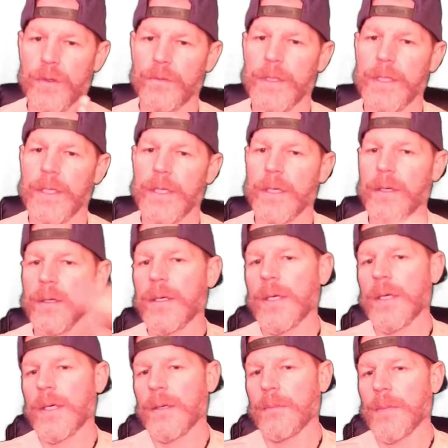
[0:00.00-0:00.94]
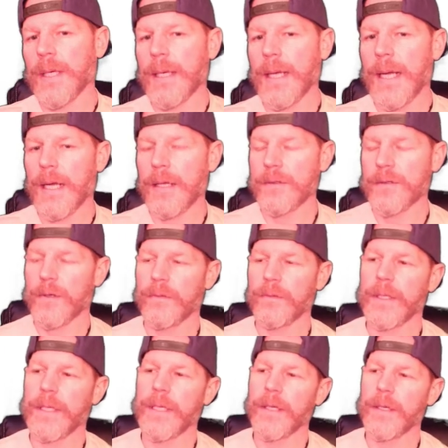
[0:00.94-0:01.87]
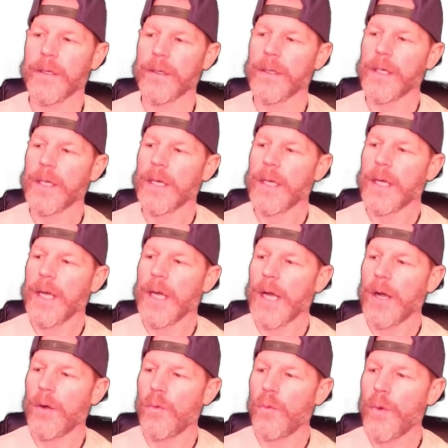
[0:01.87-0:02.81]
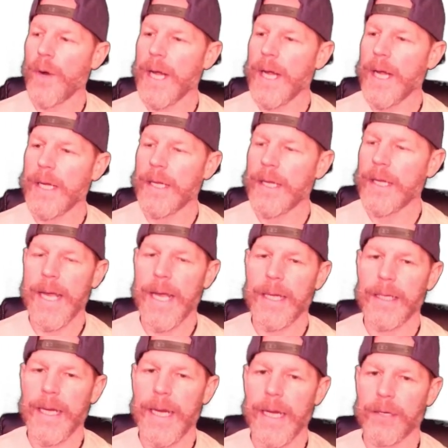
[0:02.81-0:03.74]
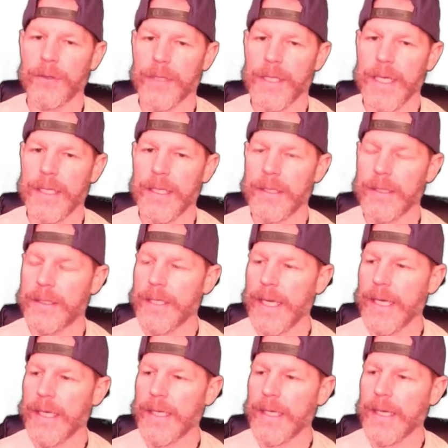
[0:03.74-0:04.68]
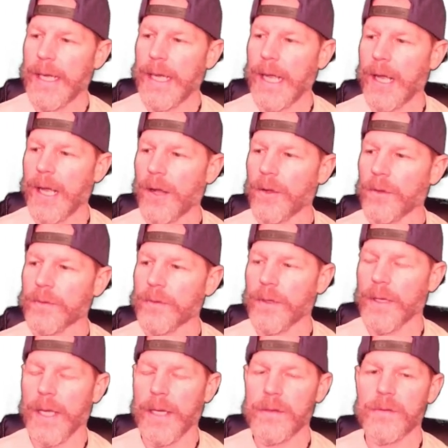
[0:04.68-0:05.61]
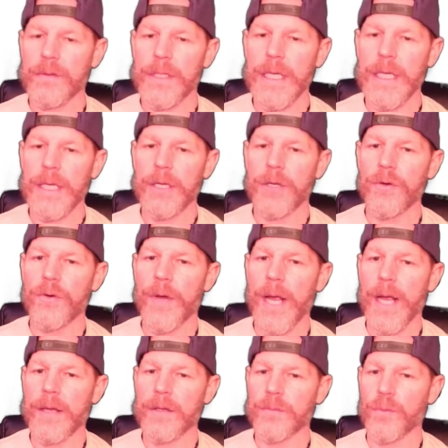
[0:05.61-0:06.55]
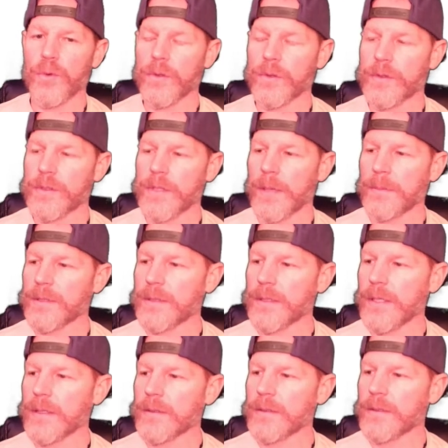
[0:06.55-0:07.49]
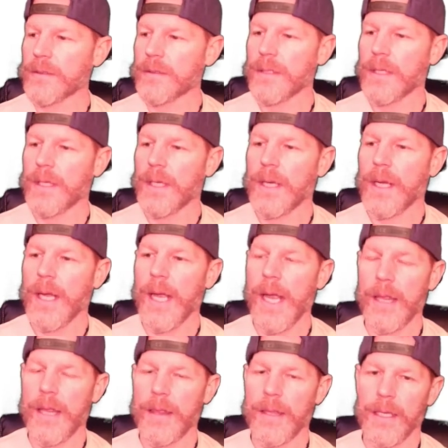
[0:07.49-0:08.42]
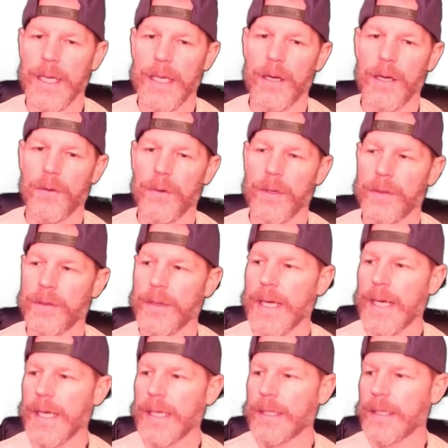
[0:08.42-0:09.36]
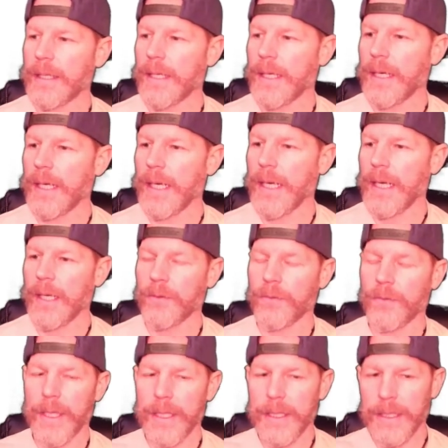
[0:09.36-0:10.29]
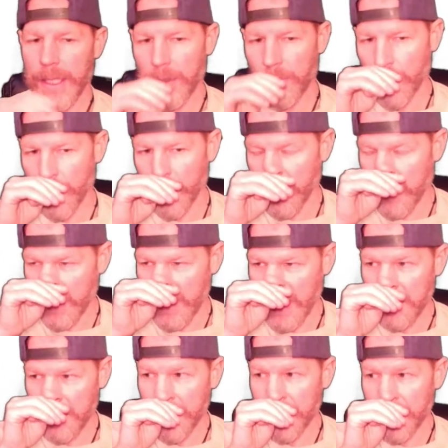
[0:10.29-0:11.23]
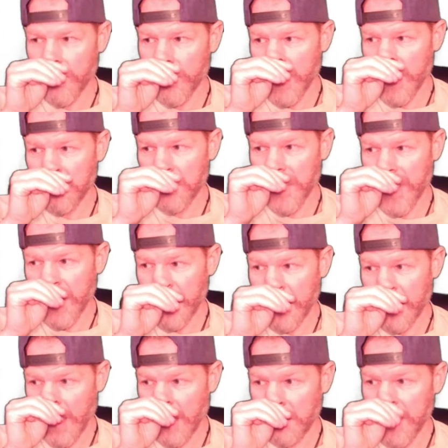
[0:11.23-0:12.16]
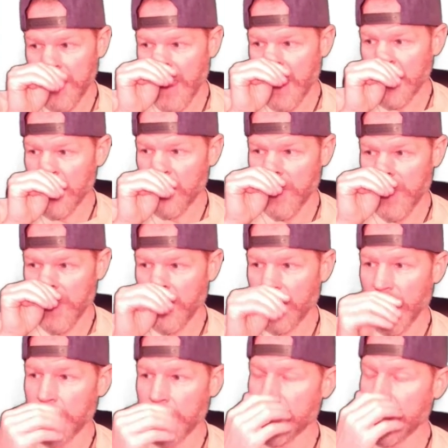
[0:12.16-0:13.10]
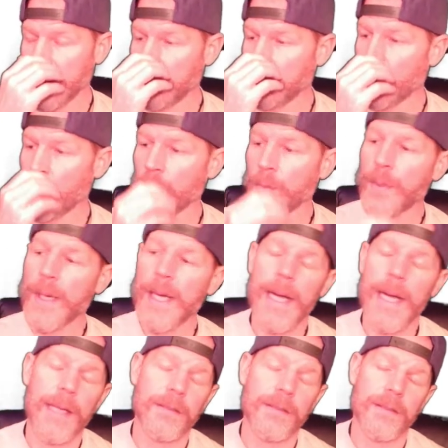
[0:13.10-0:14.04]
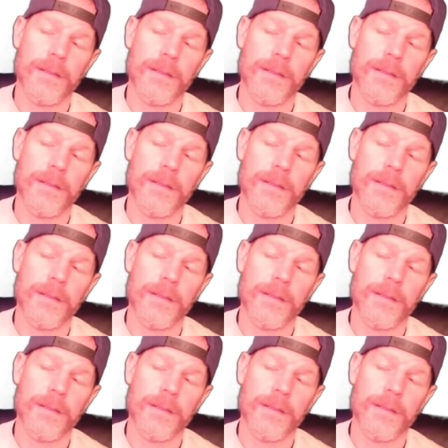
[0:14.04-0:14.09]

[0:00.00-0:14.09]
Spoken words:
here, my cons over here. I weigh that aggregated data out. I see who has more substance, and then I go with that. And right now we're in between, but I'll be honest with you, I'm seeing more positive